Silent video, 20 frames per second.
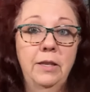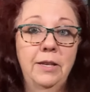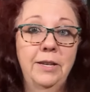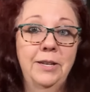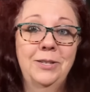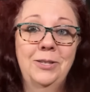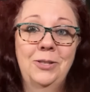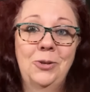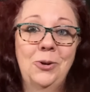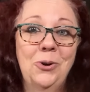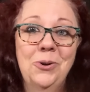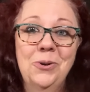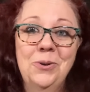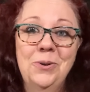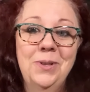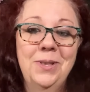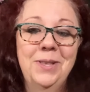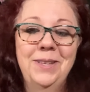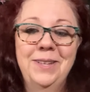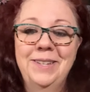this
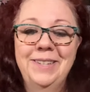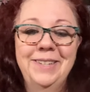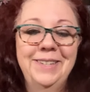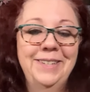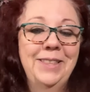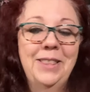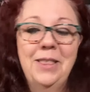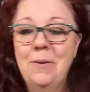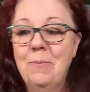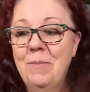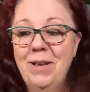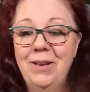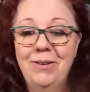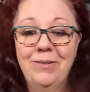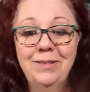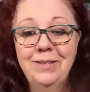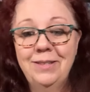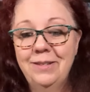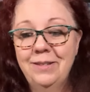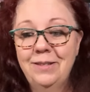through the mail
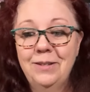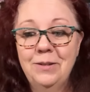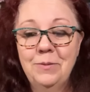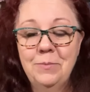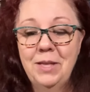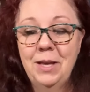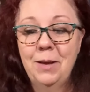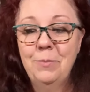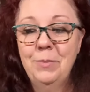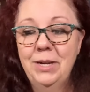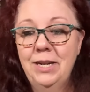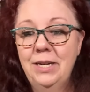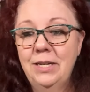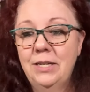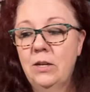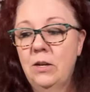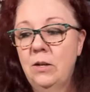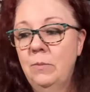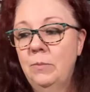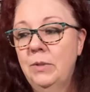system that many
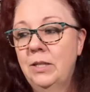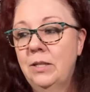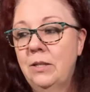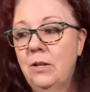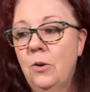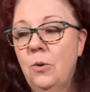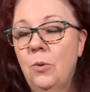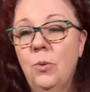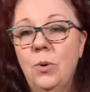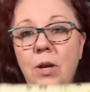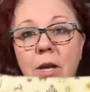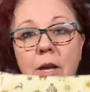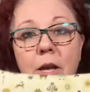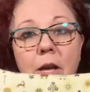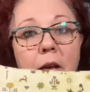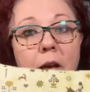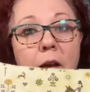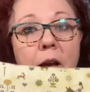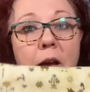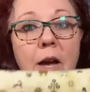times so
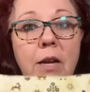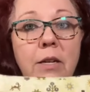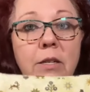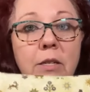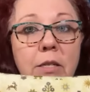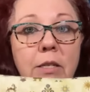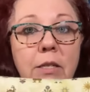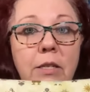I just